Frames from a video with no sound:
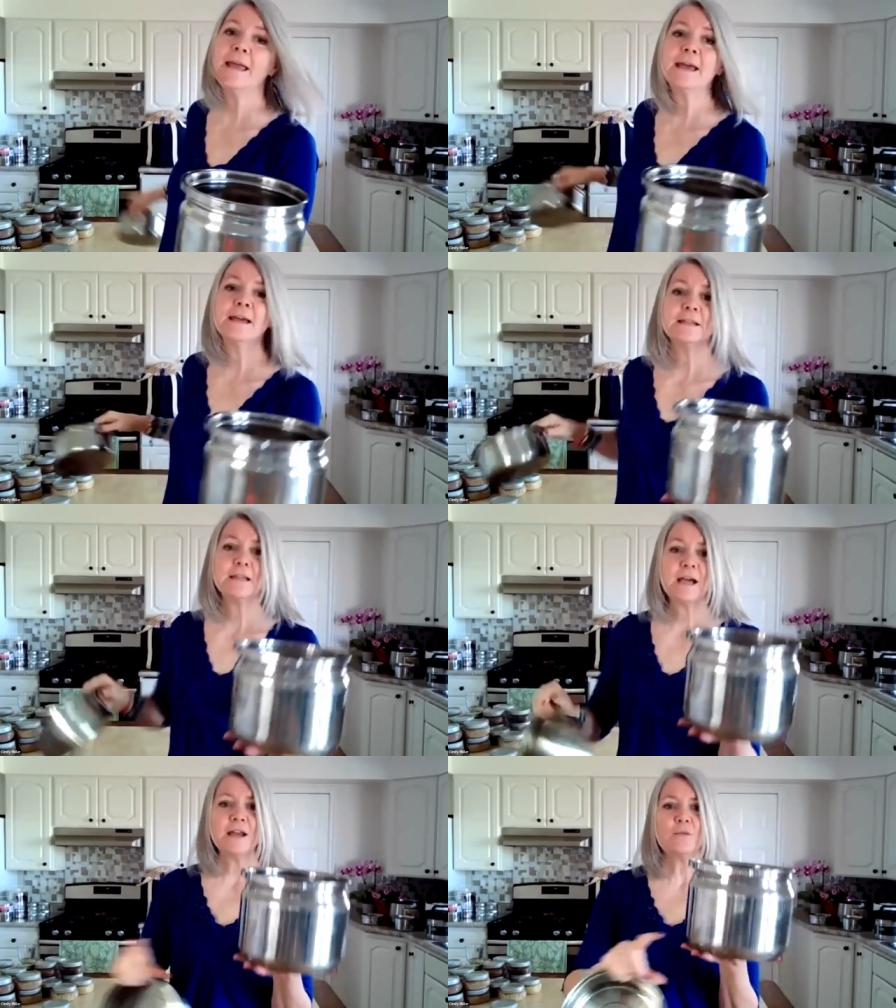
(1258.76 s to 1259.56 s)
And
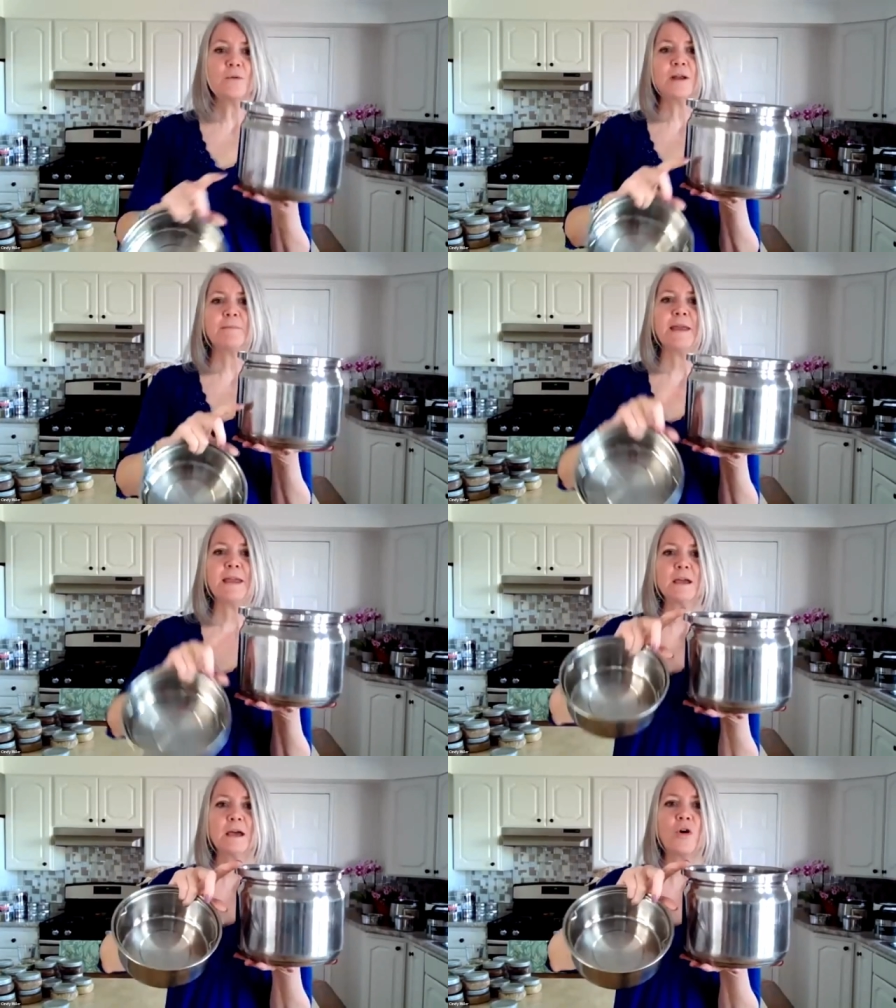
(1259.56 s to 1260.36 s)
I don't want to
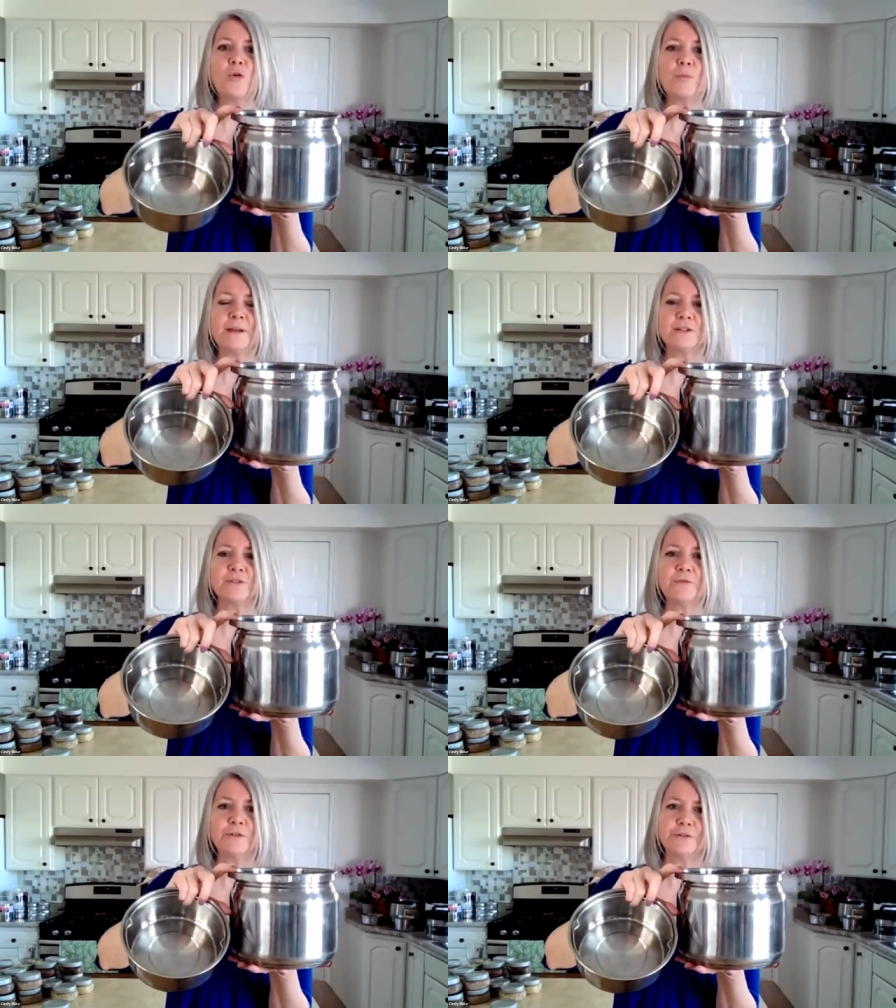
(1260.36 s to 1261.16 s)
make a whole bunch
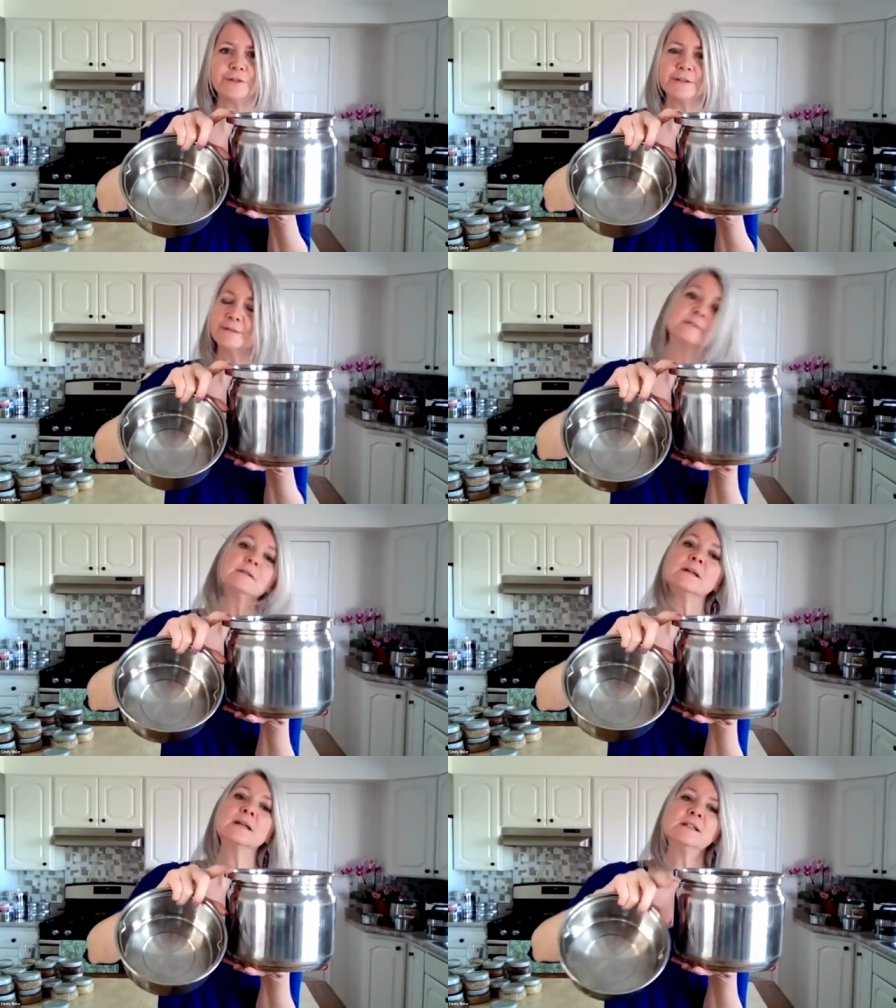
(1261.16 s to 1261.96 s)
of food
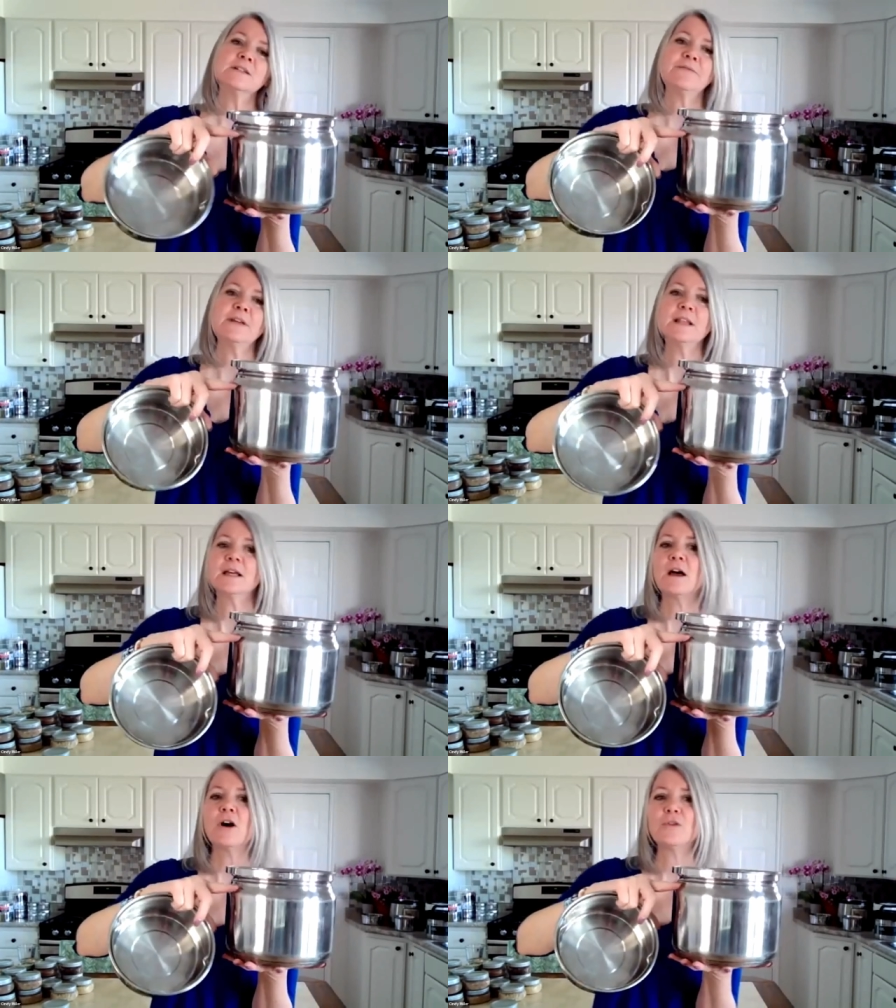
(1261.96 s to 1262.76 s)
to fill it
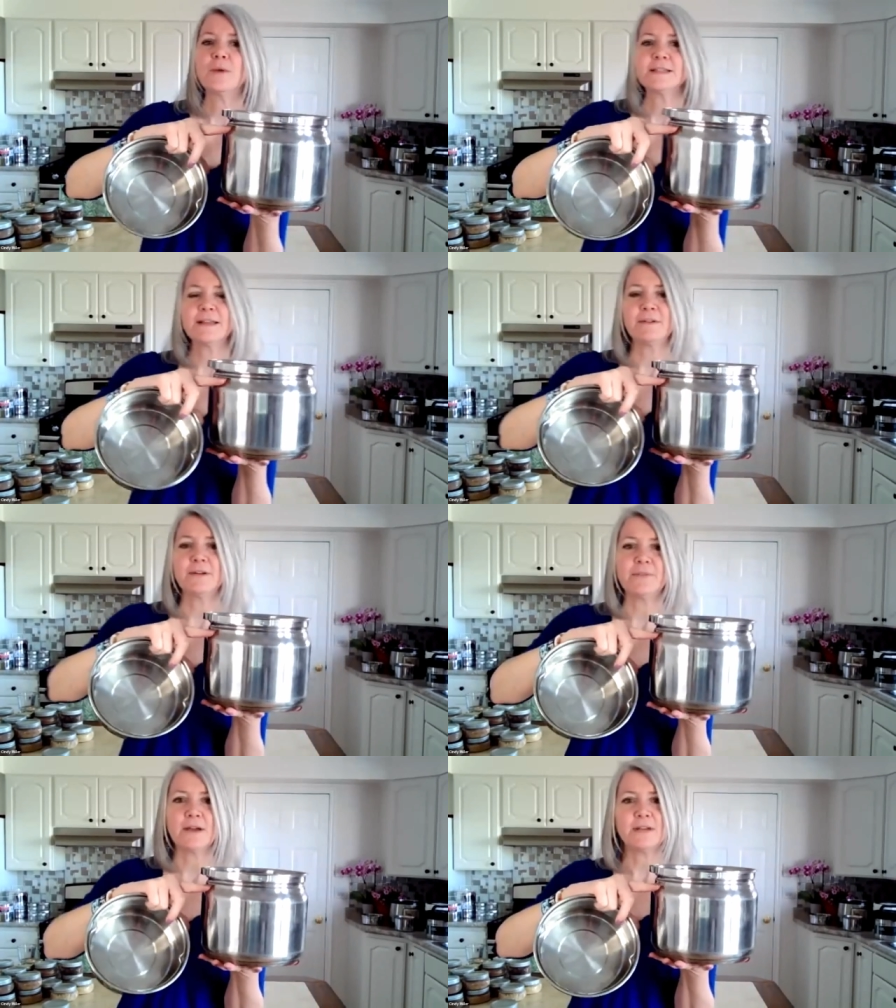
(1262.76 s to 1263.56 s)
all the way
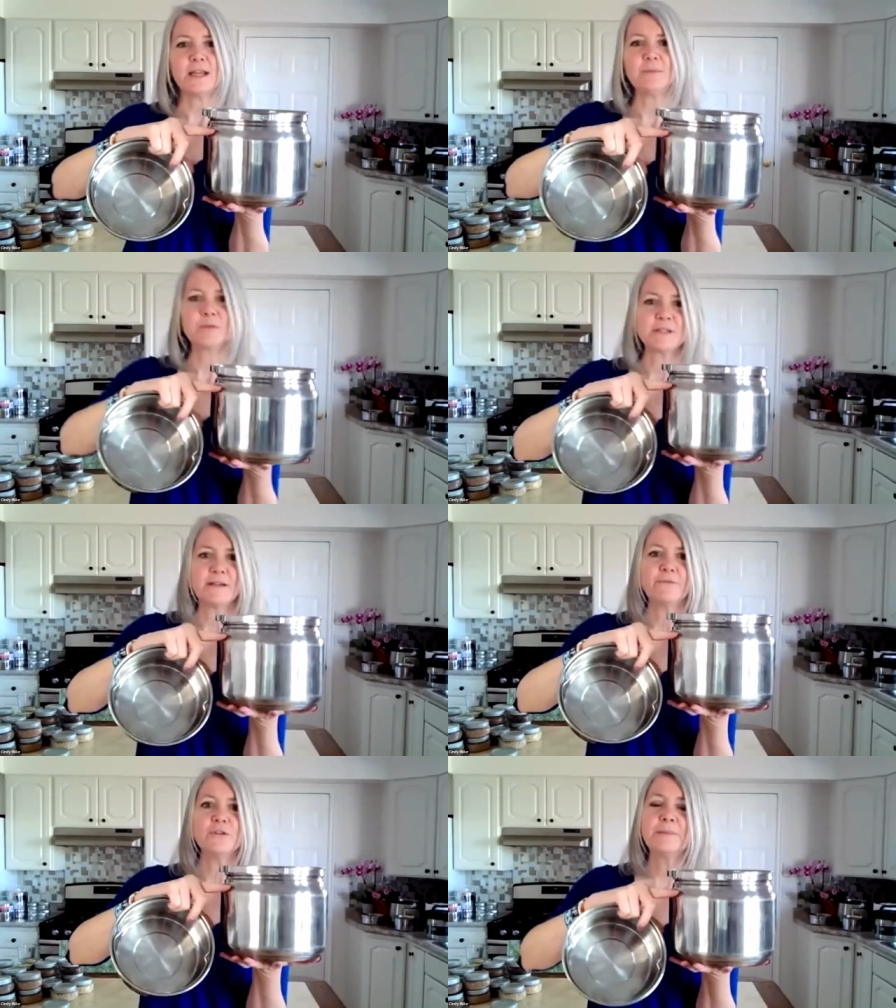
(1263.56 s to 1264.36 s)
75 to
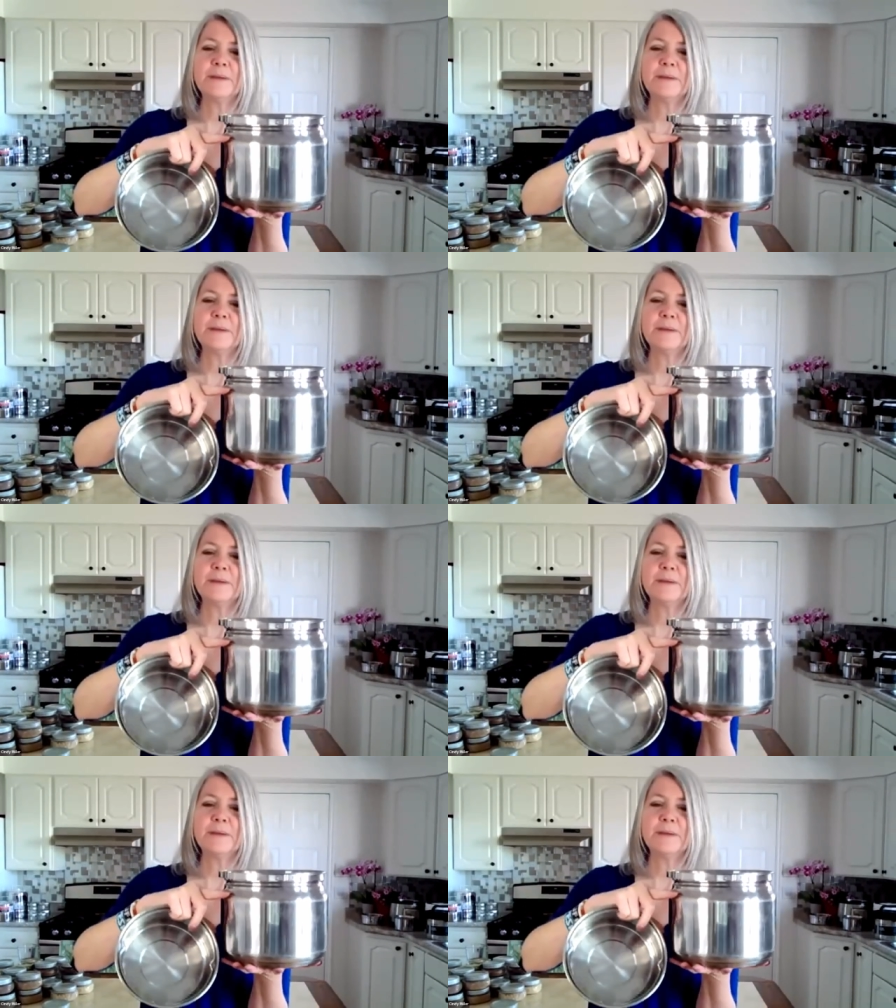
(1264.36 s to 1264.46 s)
80% full